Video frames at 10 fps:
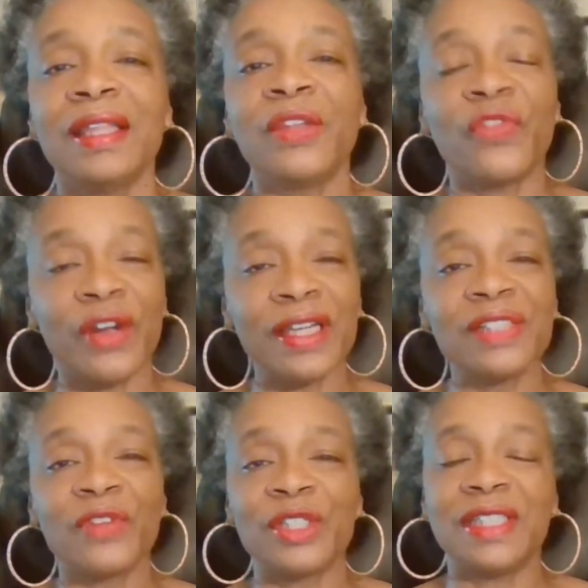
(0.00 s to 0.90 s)
The phrase
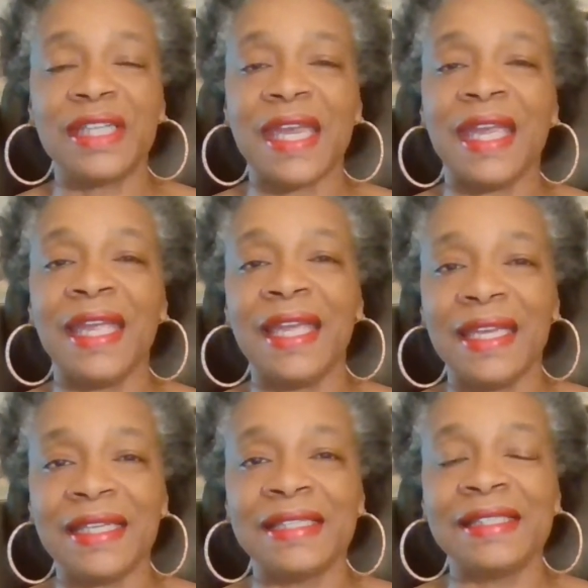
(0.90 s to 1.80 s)
for today
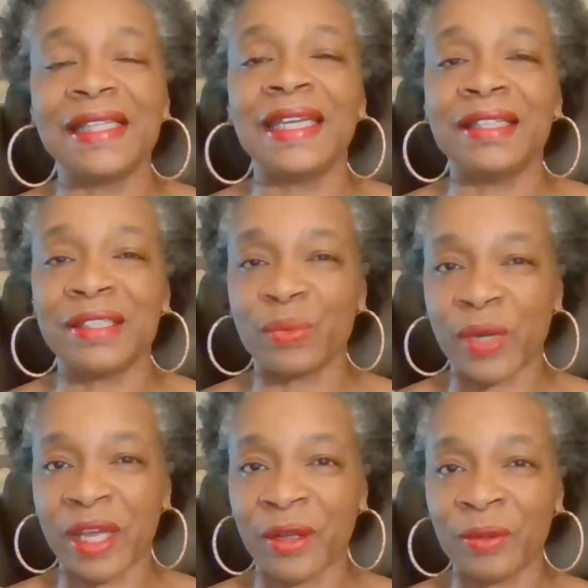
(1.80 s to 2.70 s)
is "It is
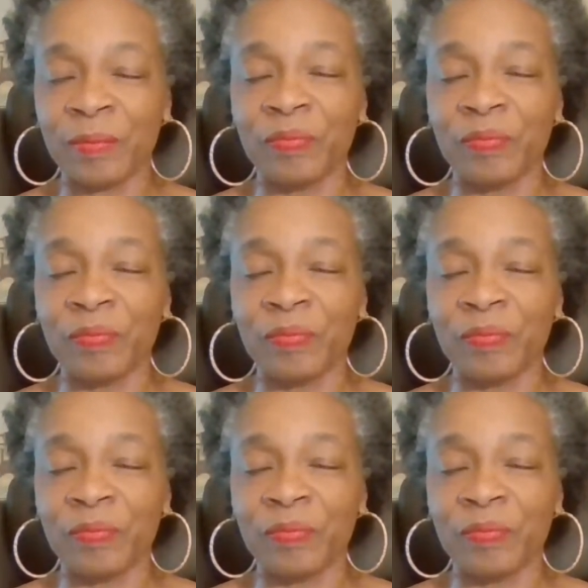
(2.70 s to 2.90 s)
well."